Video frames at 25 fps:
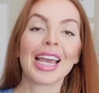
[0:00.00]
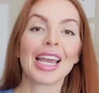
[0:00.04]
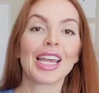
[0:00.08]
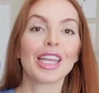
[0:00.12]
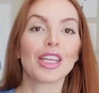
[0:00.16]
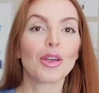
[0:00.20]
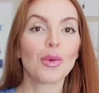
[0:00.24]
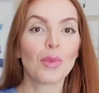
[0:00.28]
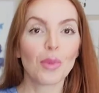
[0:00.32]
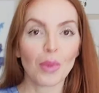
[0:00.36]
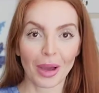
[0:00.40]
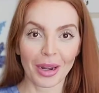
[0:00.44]

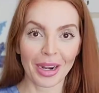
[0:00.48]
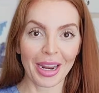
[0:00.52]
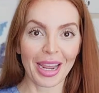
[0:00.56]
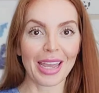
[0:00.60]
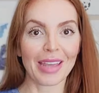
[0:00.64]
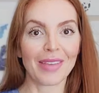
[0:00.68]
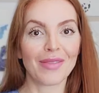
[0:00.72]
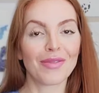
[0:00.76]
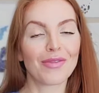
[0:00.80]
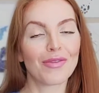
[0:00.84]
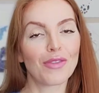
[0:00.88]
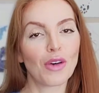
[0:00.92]
you want to
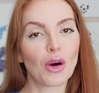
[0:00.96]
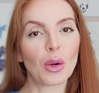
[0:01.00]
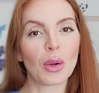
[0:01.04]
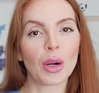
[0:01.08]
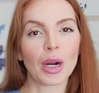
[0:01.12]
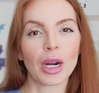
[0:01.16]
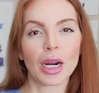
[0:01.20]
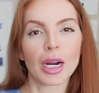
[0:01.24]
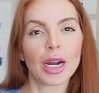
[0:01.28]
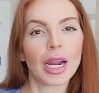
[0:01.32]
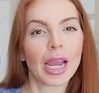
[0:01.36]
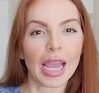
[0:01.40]
aim
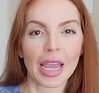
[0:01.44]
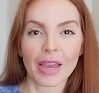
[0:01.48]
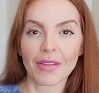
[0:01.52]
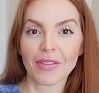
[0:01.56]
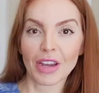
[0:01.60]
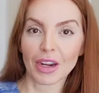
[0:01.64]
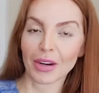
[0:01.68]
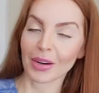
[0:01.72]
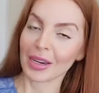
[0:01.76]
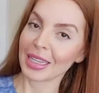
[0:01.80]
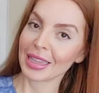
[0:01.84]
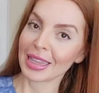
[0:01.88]
for a
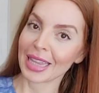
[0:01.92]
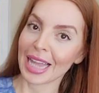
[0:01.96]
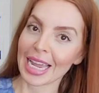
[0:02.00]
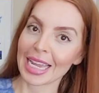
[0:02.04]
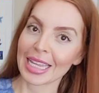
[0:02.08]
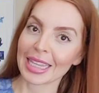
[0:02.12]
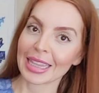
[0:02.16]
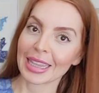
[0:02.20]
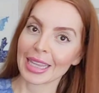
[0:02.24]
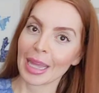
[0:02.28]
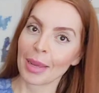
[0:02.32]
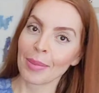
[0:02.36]
very
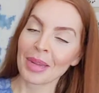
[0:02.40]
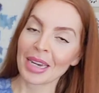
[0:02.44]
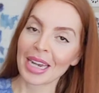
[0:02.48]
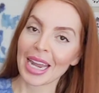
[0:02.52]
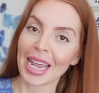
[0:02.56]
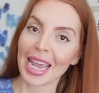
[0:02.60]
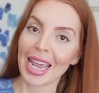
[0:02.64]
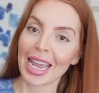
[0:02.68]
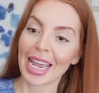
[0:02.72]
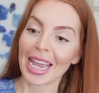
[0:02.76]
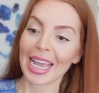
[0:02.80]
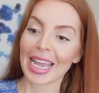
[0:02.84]
light
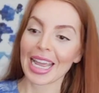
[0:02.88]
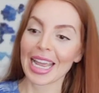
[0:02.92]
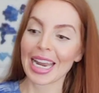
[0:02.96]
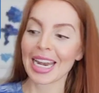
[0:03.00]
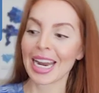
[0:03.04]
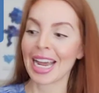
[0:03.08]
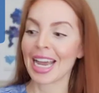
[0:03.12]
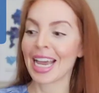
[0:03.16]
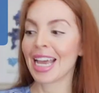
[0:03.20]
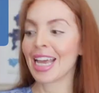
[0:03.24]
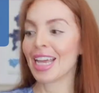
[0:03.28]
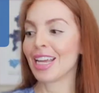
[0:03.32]
lemonade,